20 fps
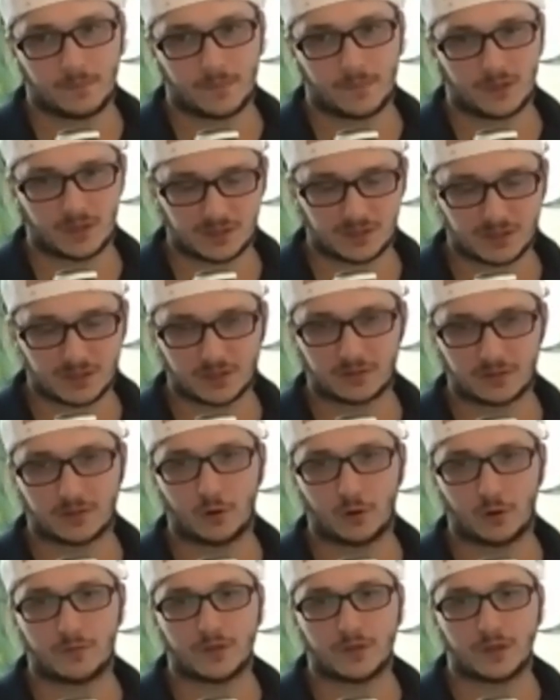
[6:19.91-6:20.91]
listening to
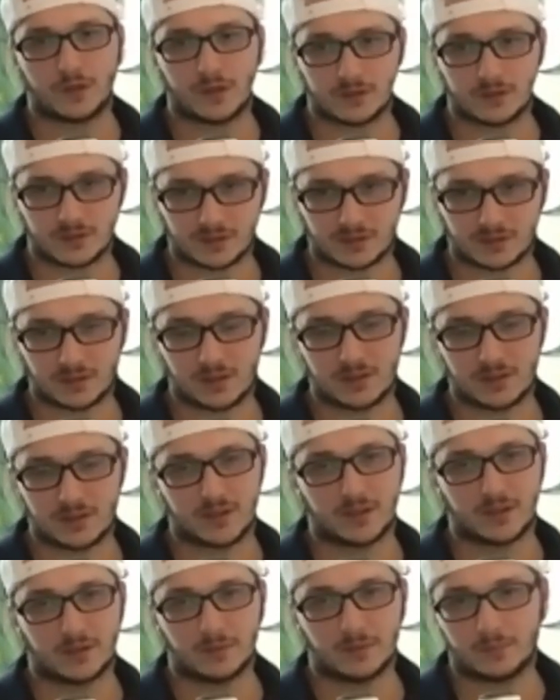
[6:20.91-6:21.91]
Tovia and
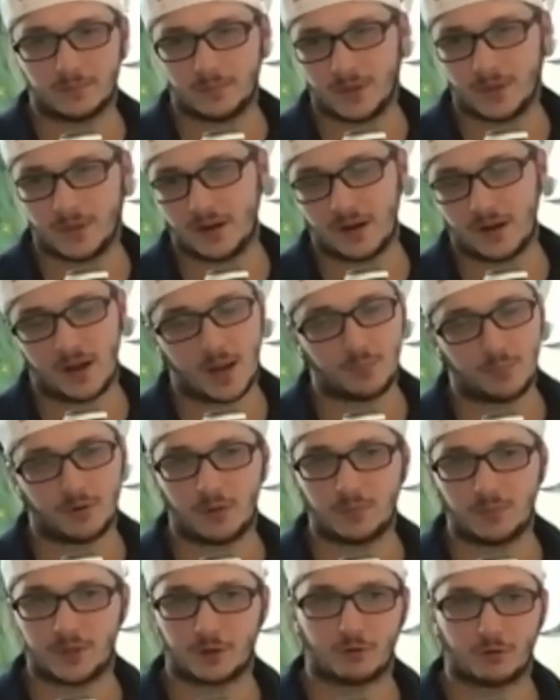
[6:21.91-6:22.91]
studying, man, I
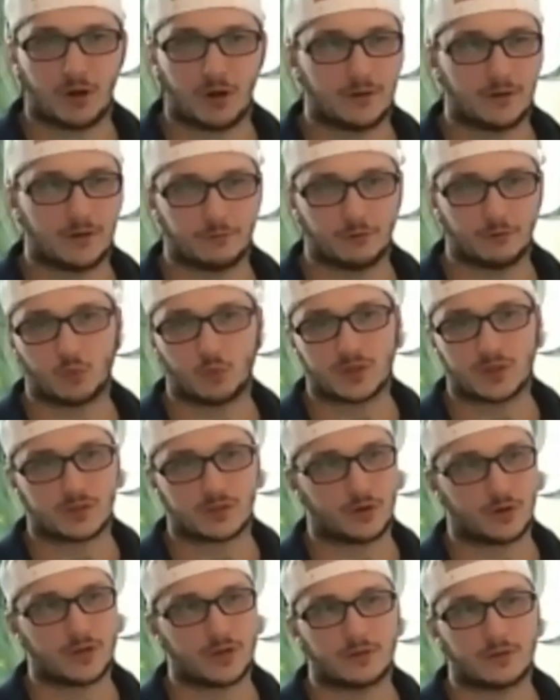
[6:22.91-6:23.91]
probably cried for a week
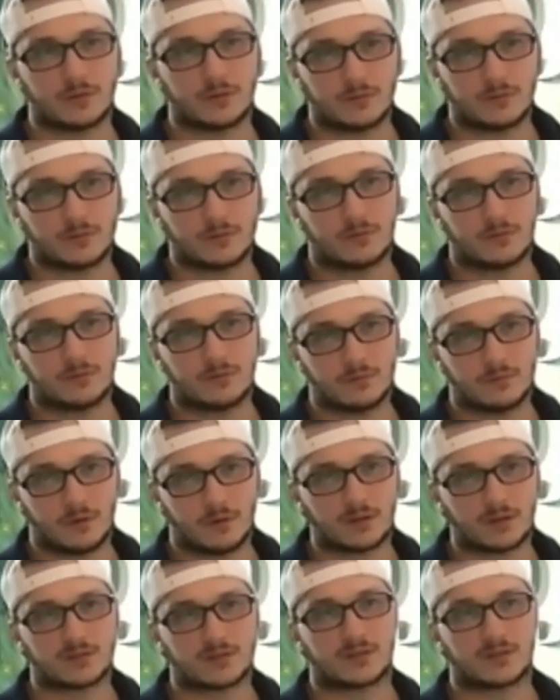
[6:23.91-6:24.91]
straight.
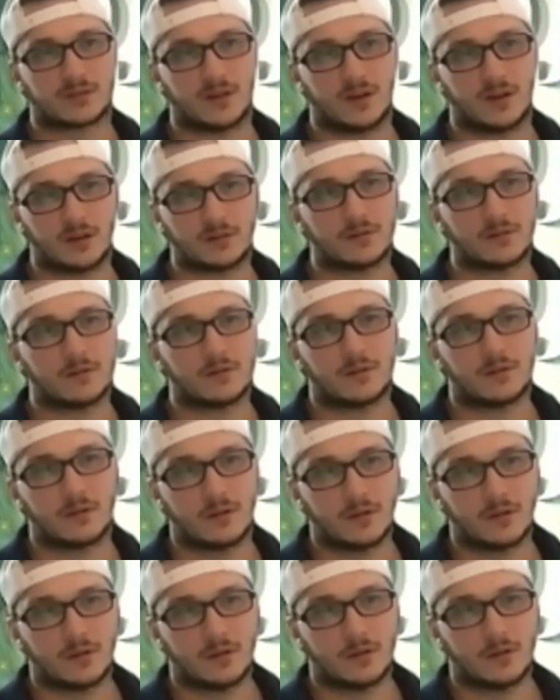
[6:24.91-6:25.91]
Honest to God,
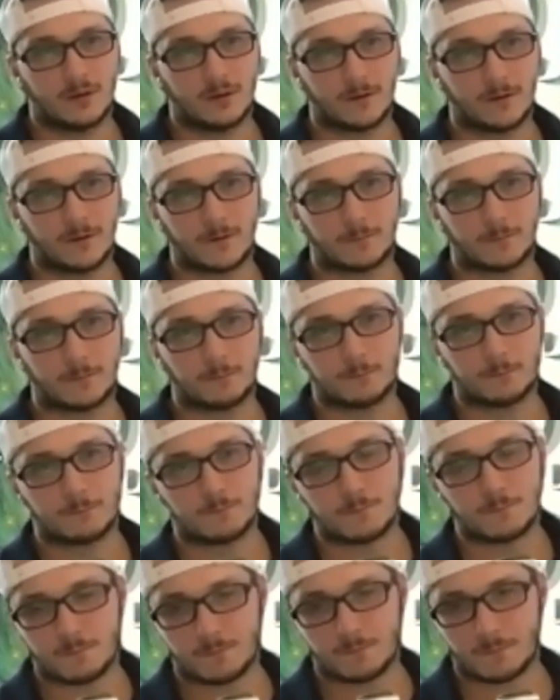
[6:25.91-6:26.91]
um,
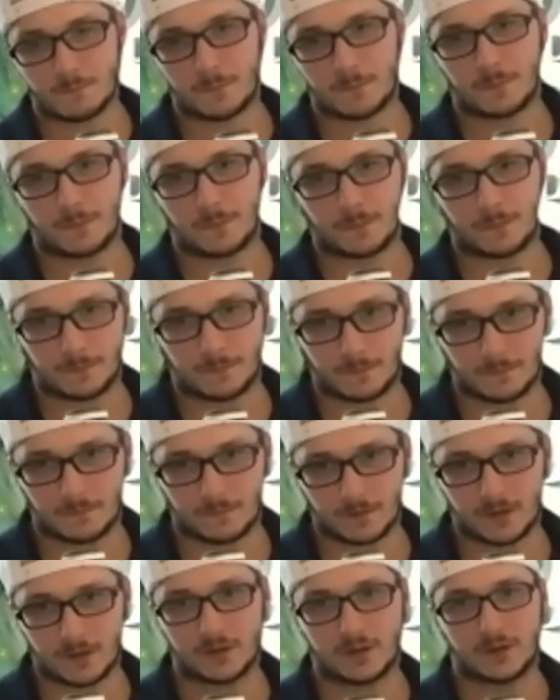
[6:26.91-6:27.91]

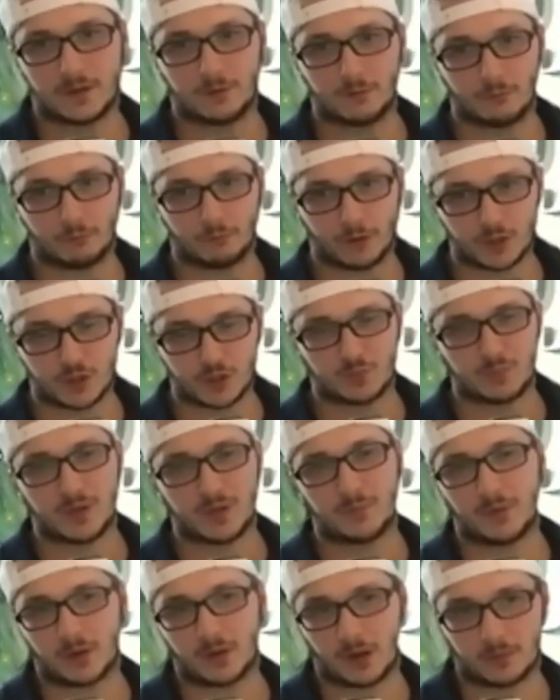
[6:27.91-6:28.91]
it it wrenched
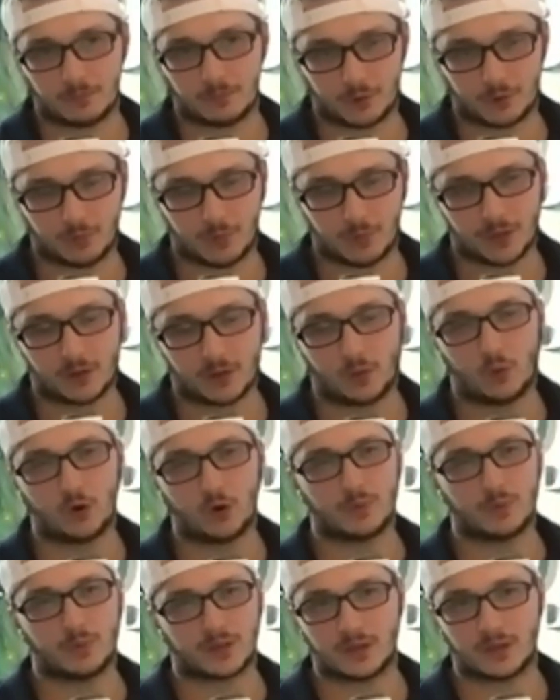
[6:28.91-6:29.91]
me to my
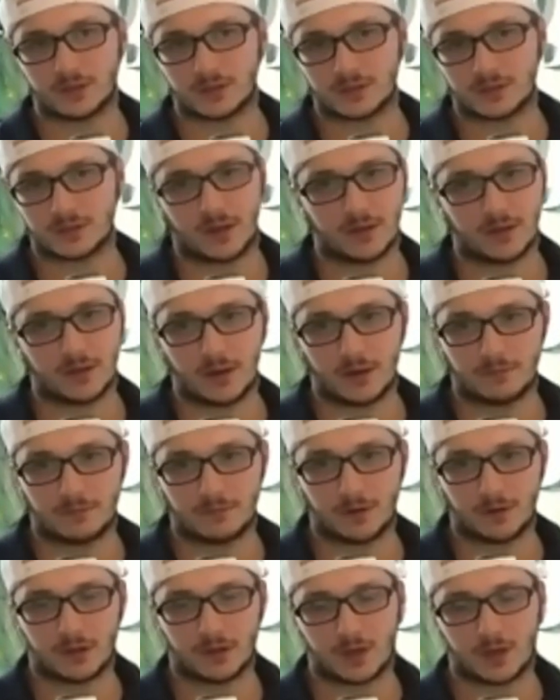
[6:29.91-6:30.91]
core because I I
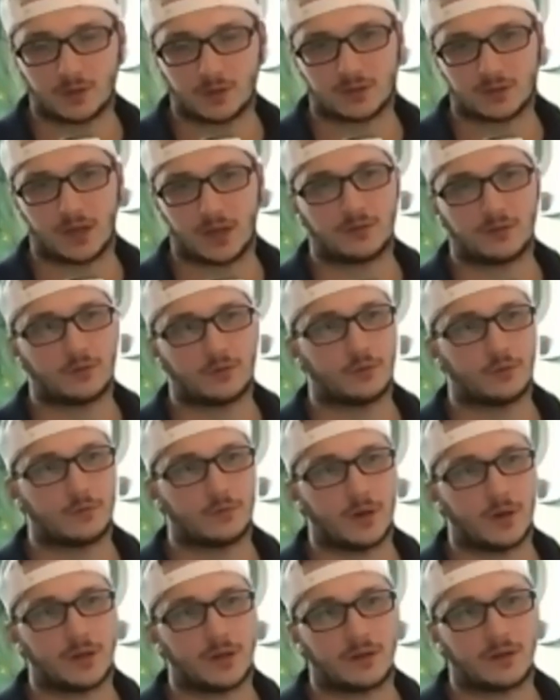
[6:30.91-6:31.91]
felt like I was lied to for
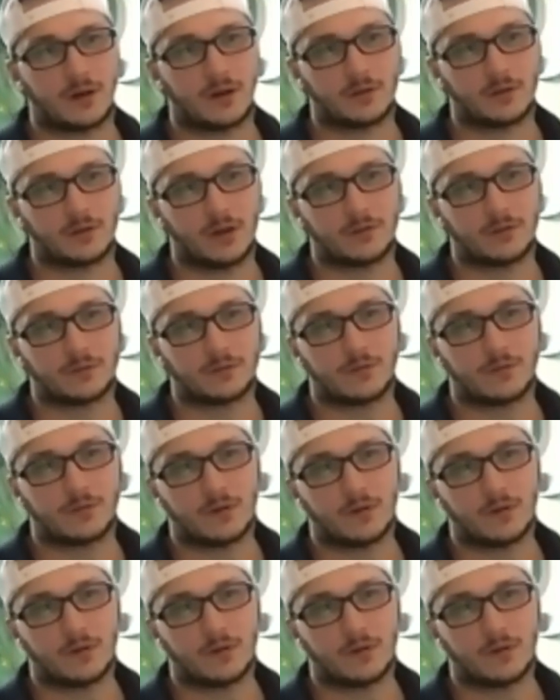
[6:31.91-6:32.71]
my entire life.